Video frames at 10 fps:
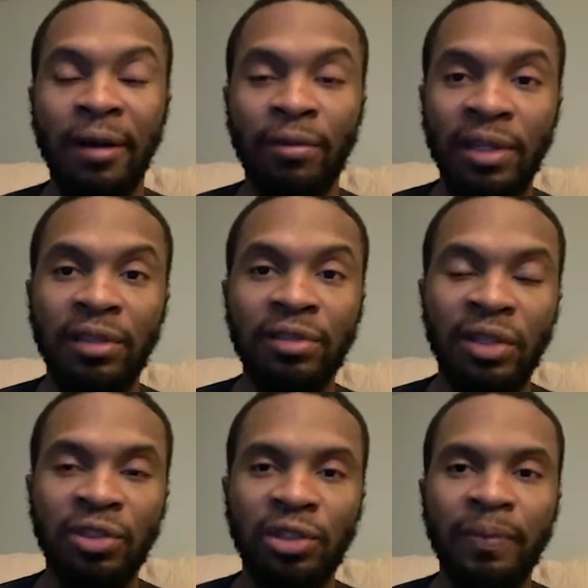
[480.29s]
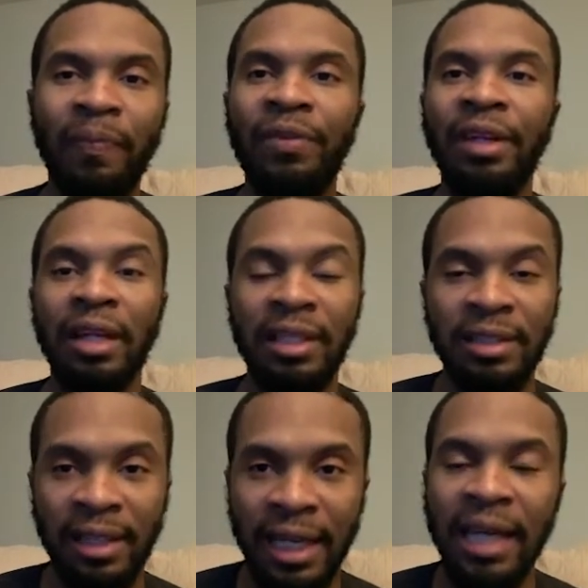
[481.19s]
Relentless Finisher. It is
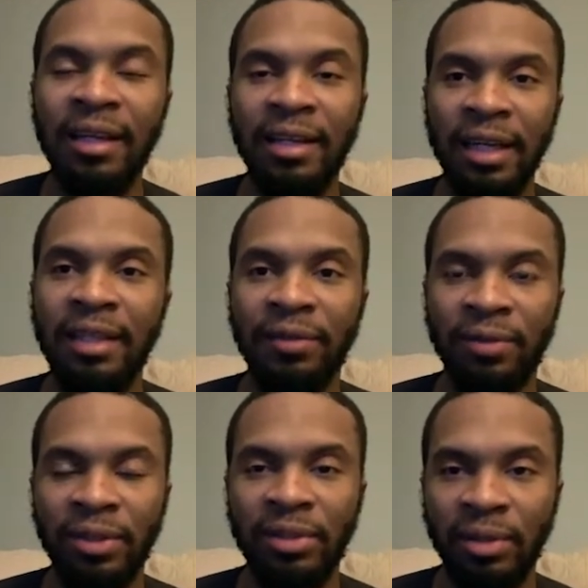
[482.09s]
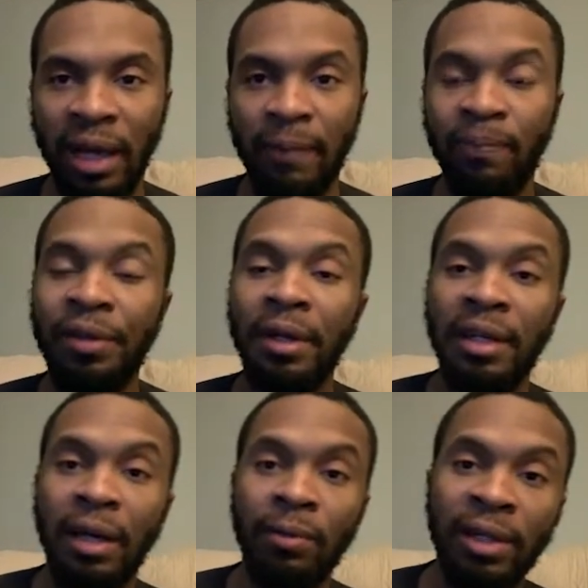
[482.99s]
a night and day difference, okay?
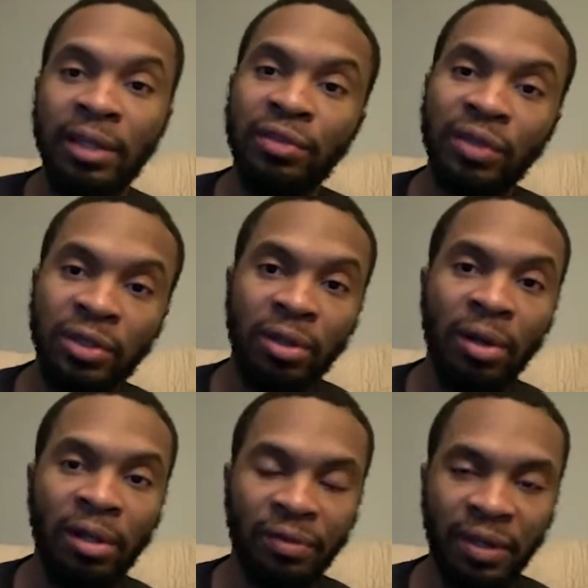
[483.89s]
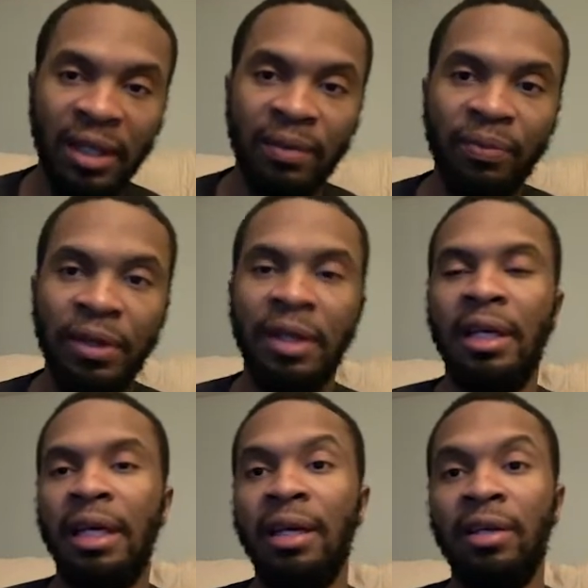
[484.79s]
Now, Relentless Finisher on Hall of Fame
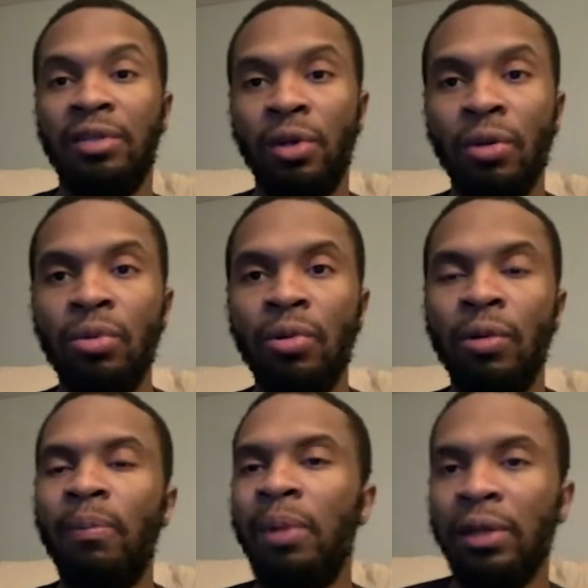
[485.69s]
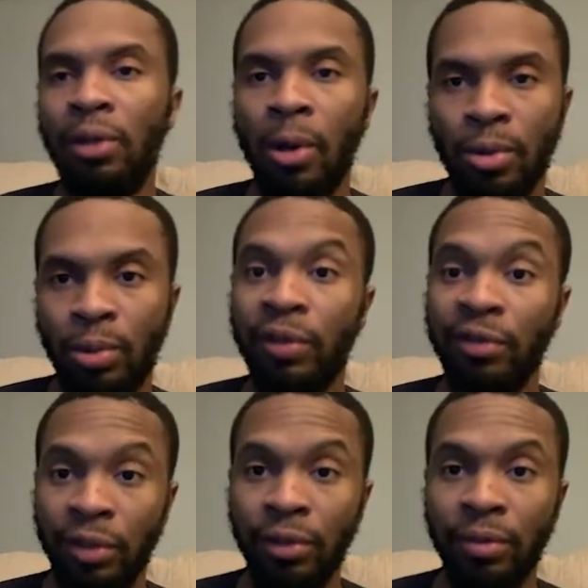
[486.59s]
is cool, but gold will
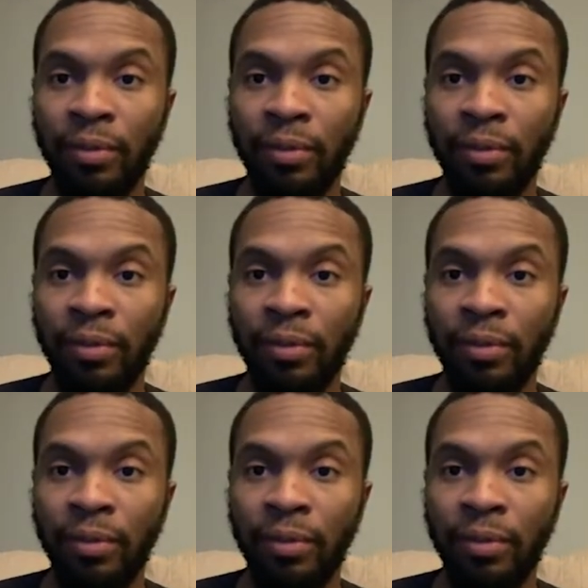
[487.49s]
do,